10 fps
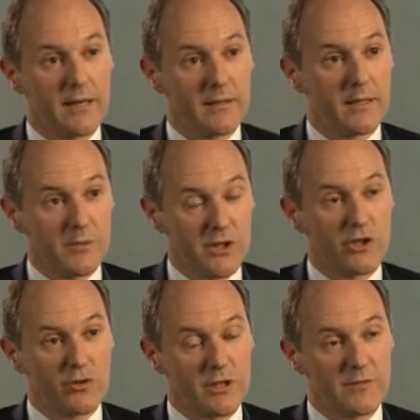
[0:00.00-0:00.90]
and limited
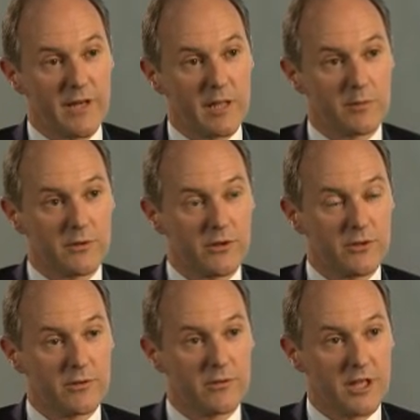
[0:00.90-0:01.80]
choice available
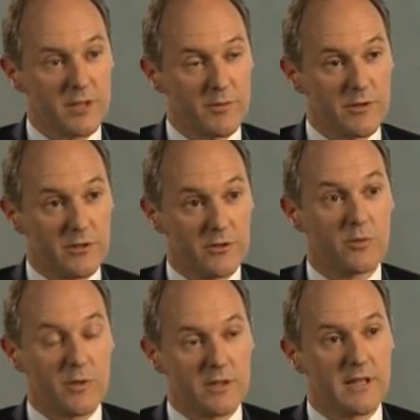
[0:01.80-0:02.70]
to customers that
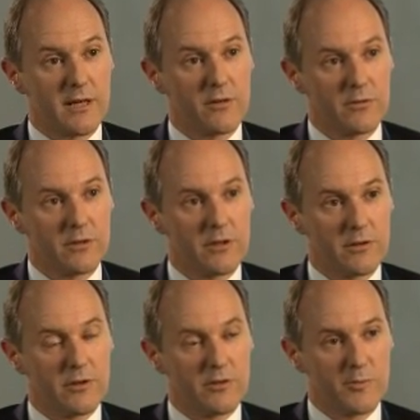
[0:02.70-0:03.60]
do want to take on
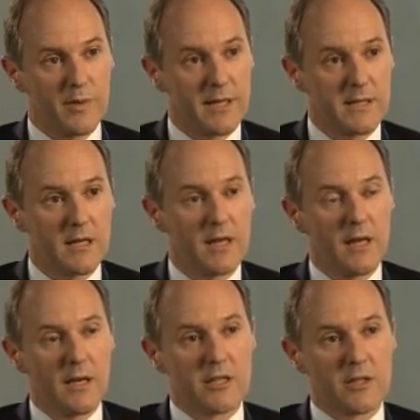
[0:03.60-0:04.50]
new space.
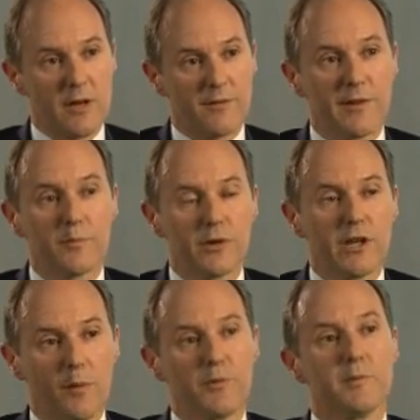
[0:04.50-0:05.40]
So I feel
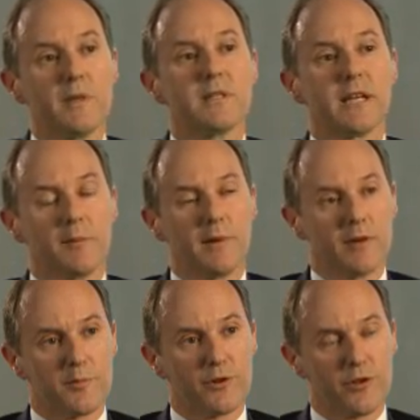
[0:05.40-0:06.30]
pretty optimistic
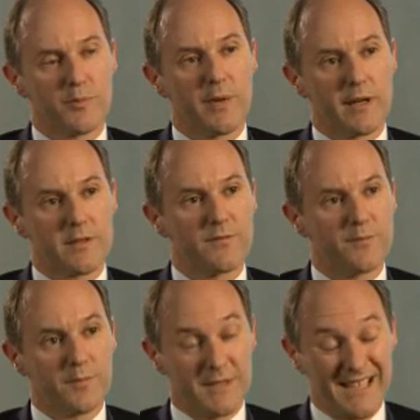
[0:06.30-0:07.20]
about the prospects,
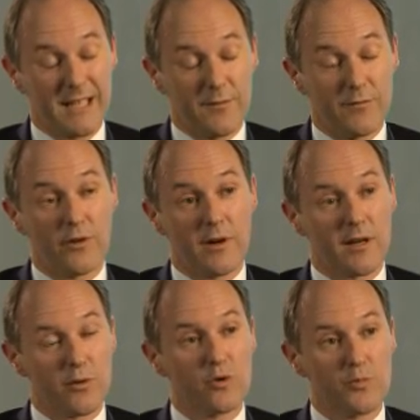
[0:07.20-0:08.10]
particularly for
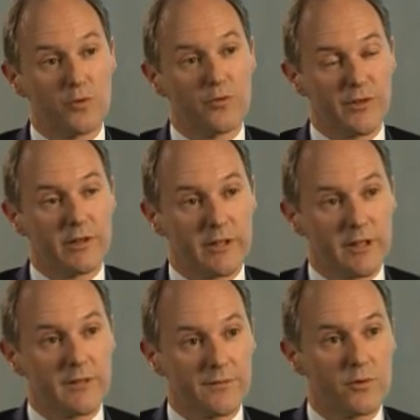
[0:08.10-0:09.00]
our core portfolio
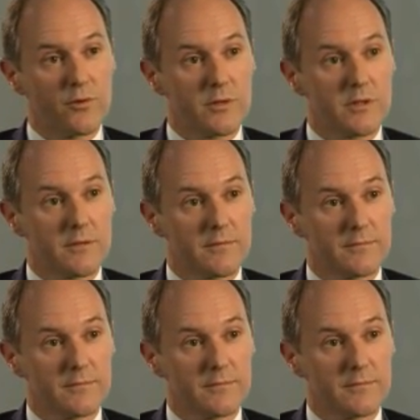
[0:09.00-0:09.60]
going forwards.